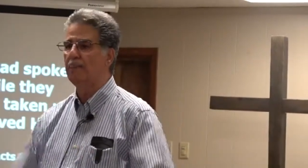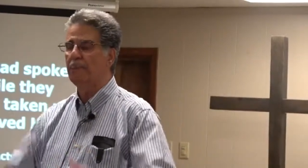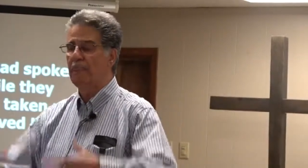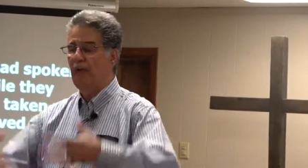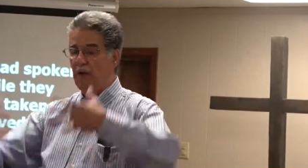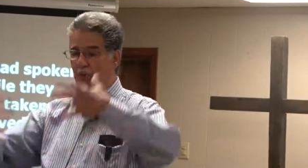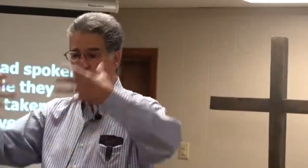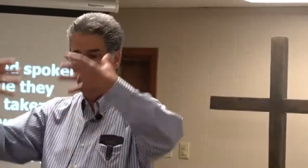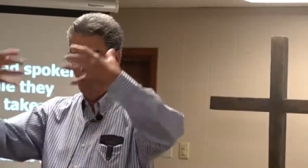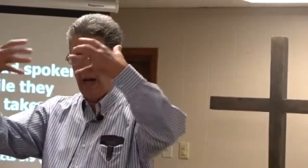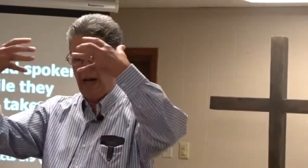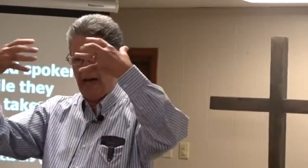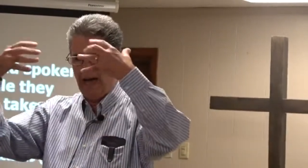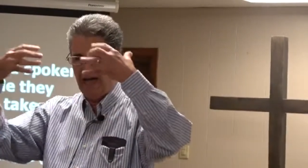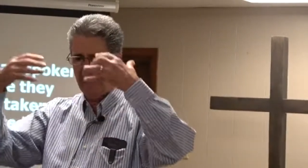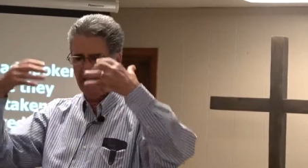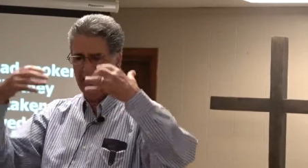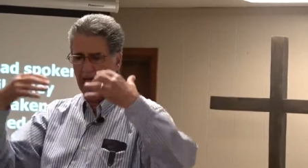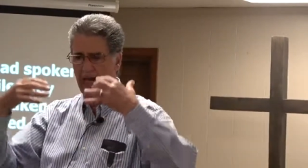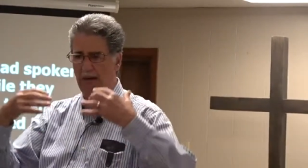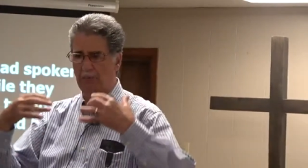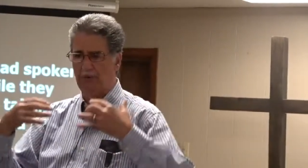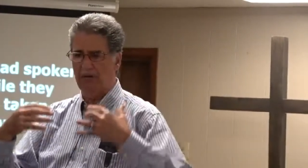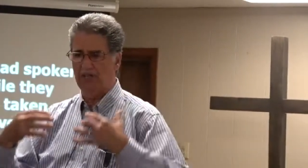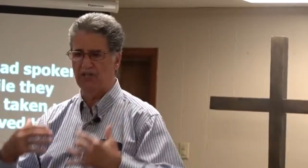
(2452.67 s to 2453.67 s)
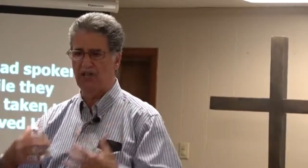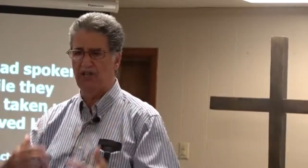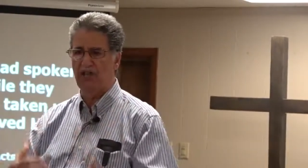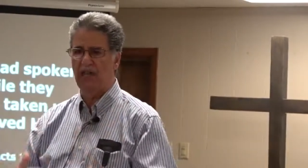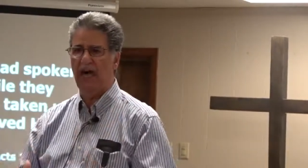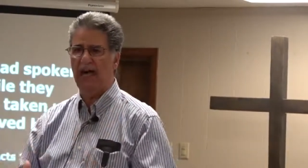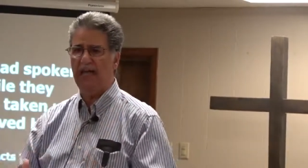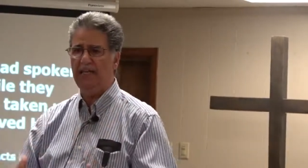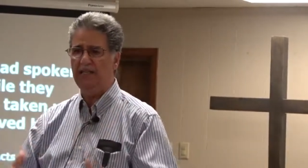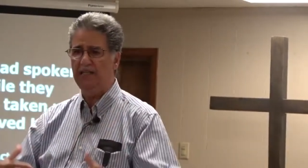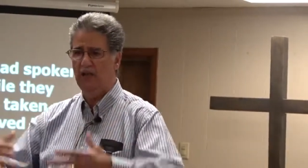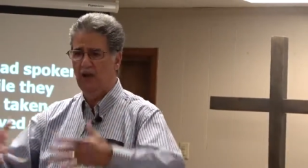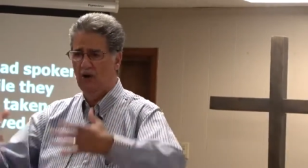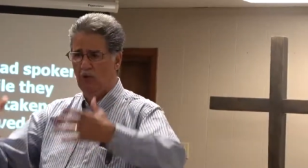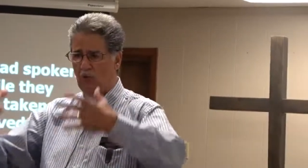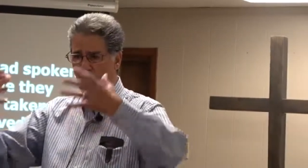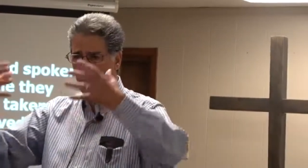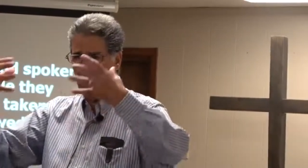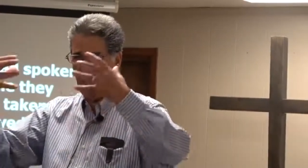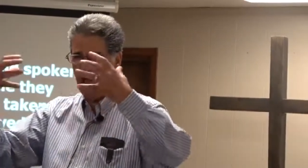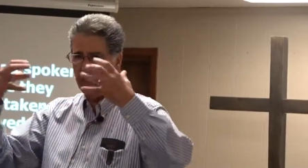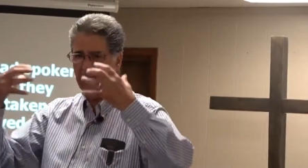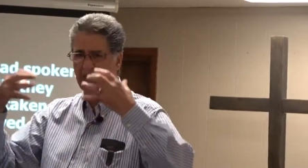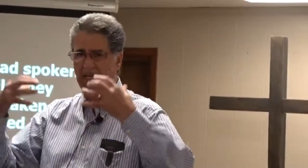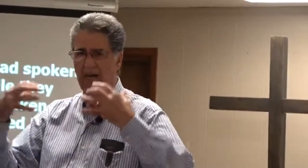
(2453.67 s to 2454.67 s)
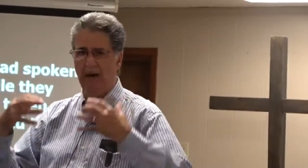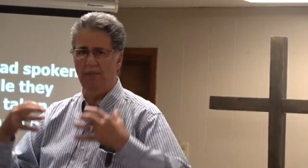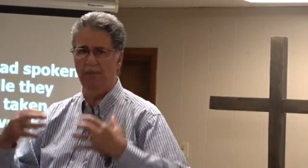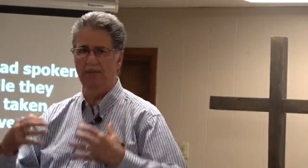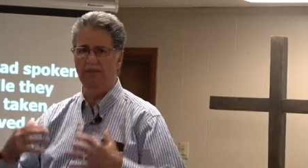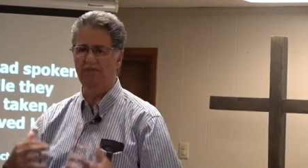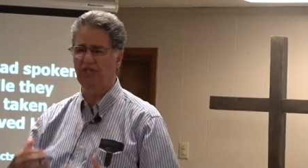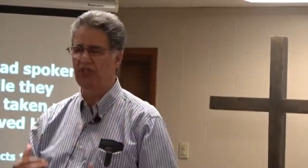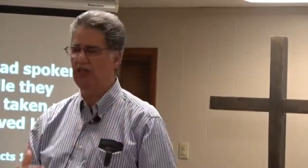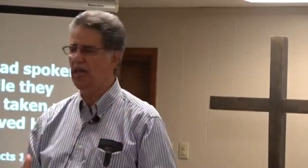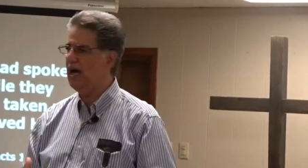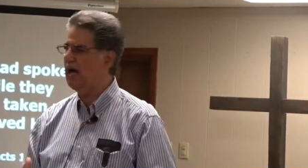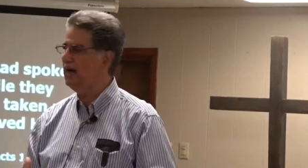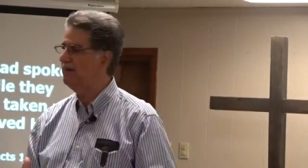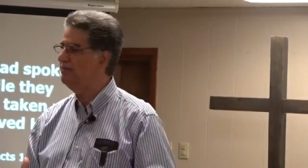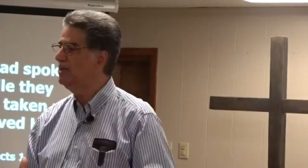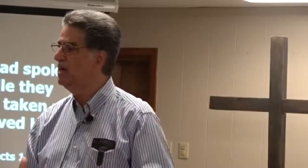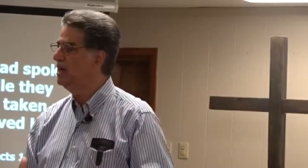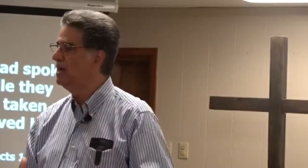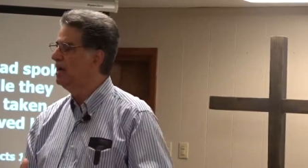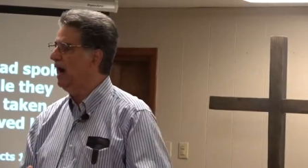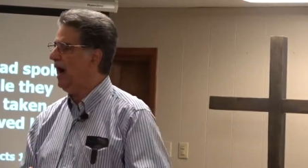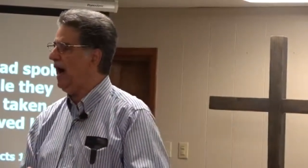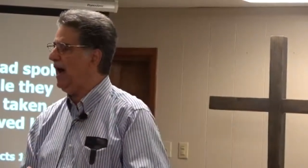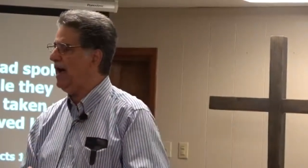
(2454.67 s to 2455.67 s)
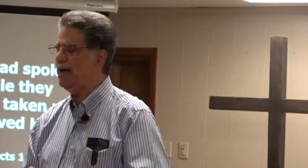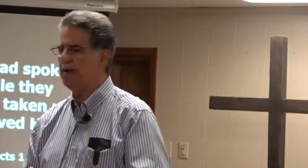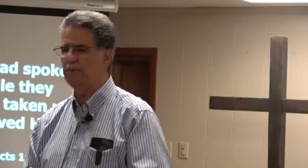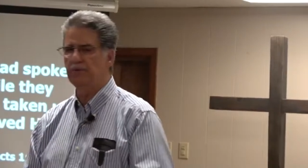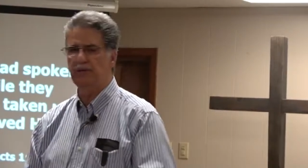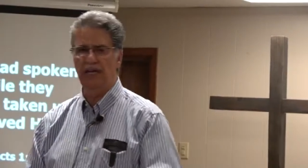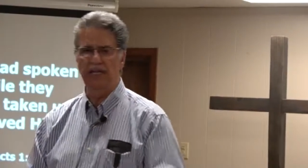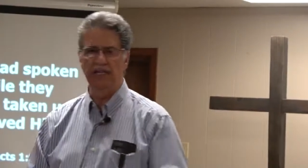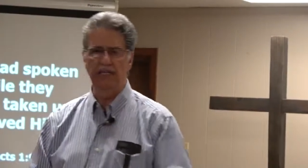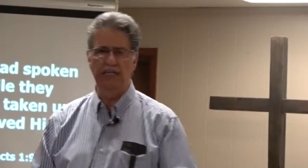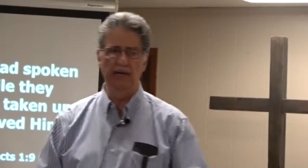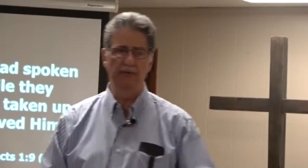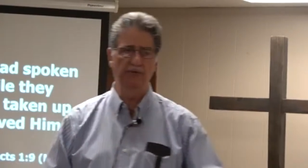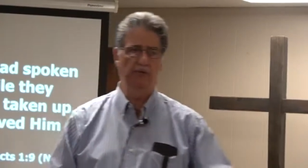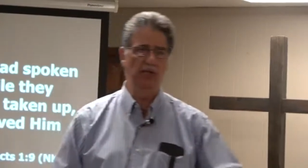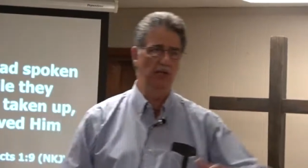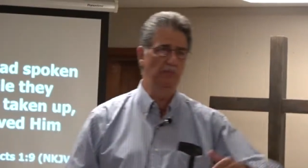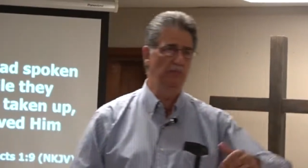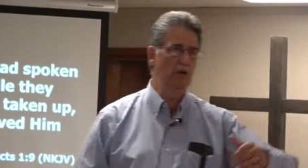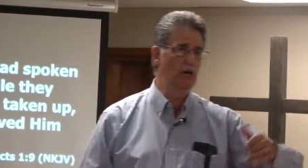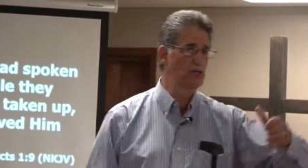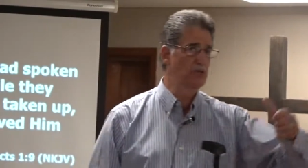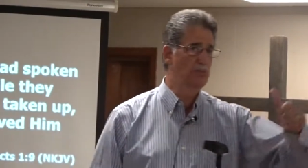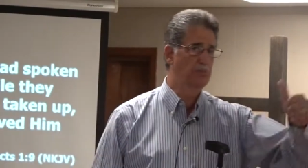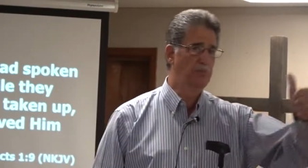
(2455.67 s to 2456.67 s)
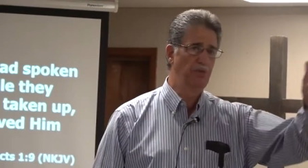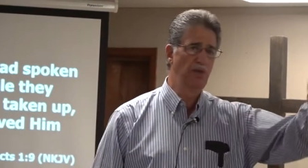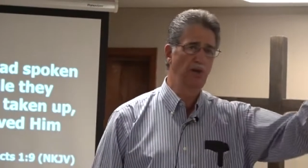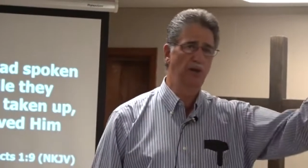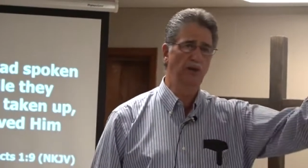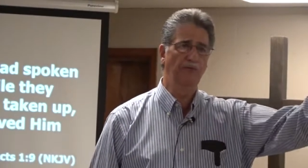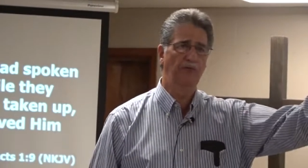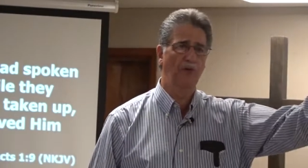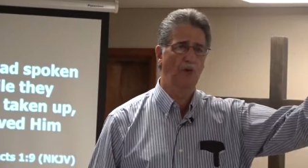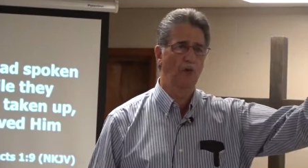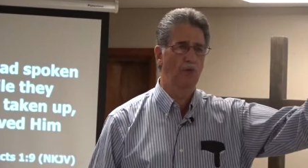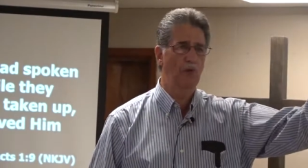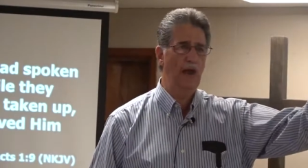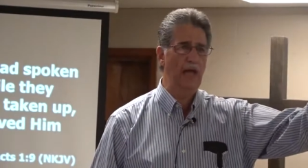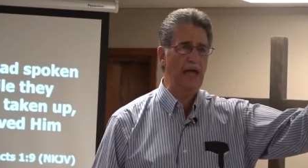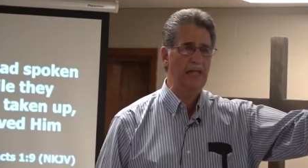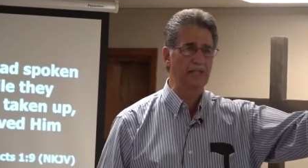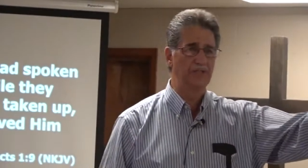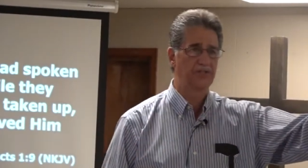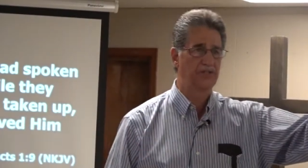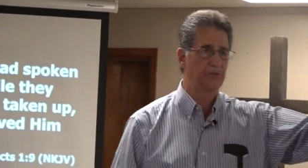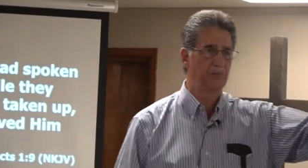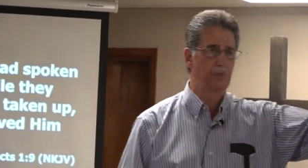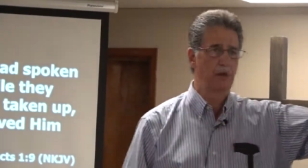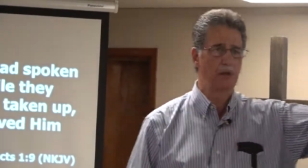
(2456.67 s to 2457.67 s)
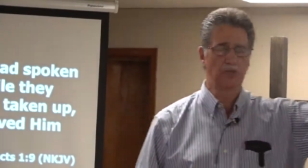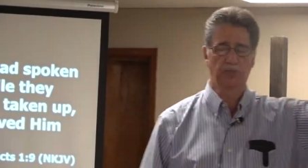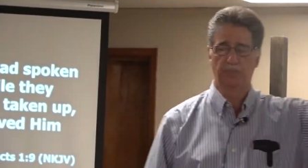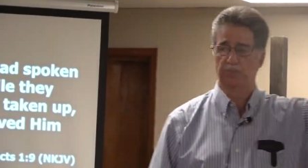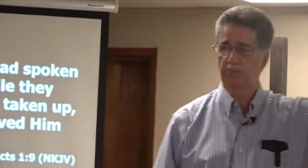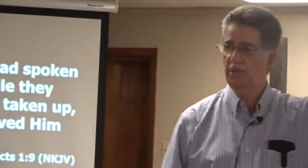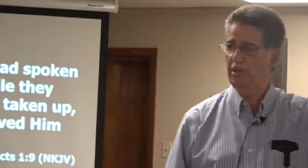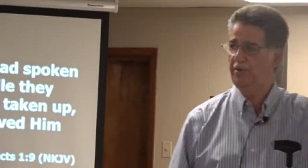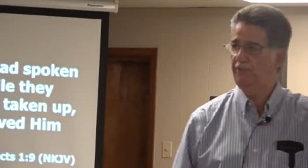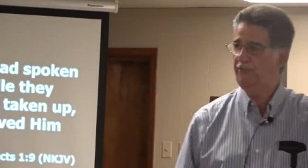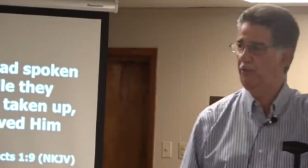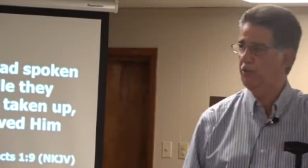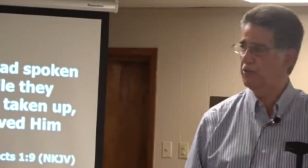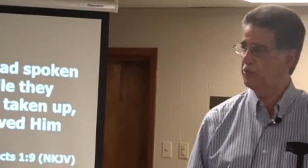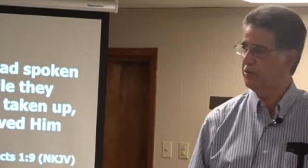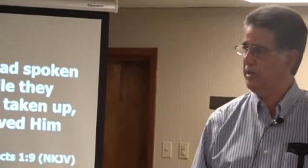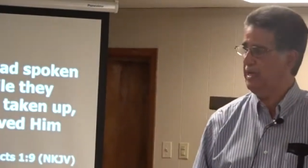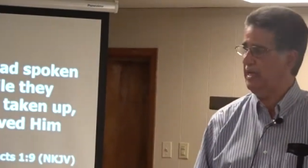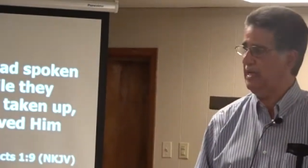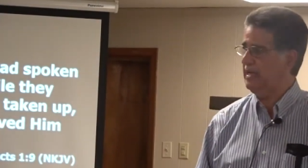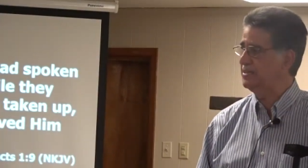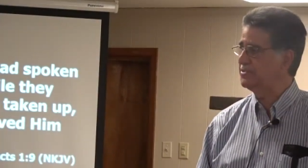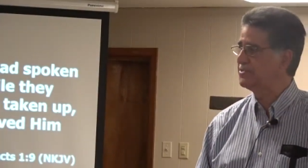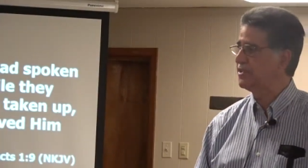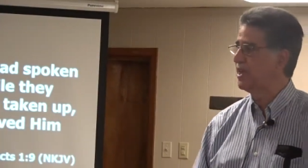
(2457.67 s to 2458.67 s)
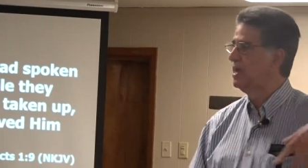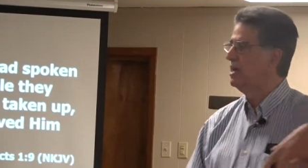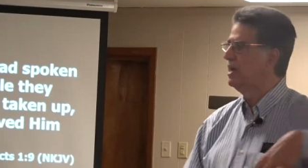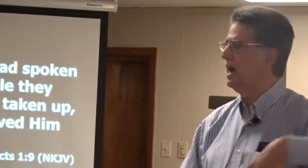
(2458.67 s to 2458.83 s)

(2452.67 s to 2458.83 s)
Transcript: And when I come as light, when I come as love, I am going to give you the most beautiful reds, the most beautiful greens.